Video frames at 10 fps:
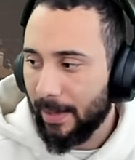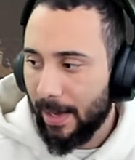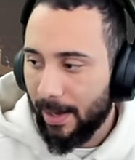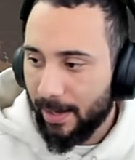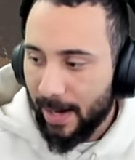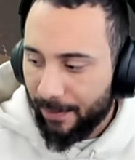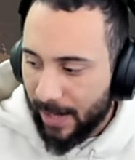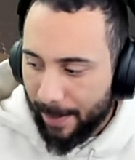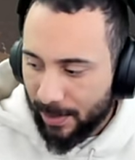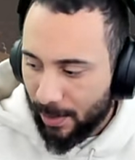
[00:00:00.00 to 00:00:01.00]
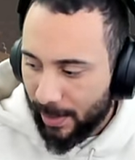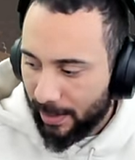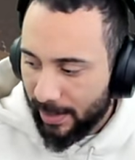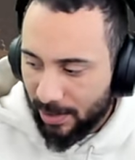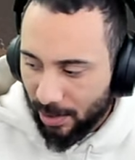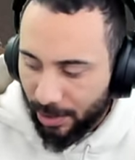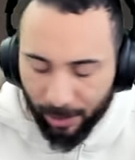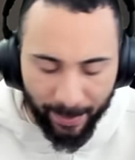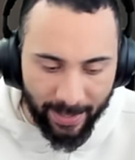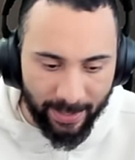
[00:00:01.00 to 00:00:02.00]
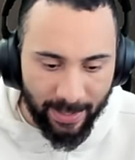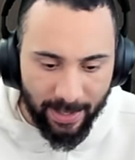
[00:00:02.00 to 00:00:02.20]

uh, every episode, at least a little bit.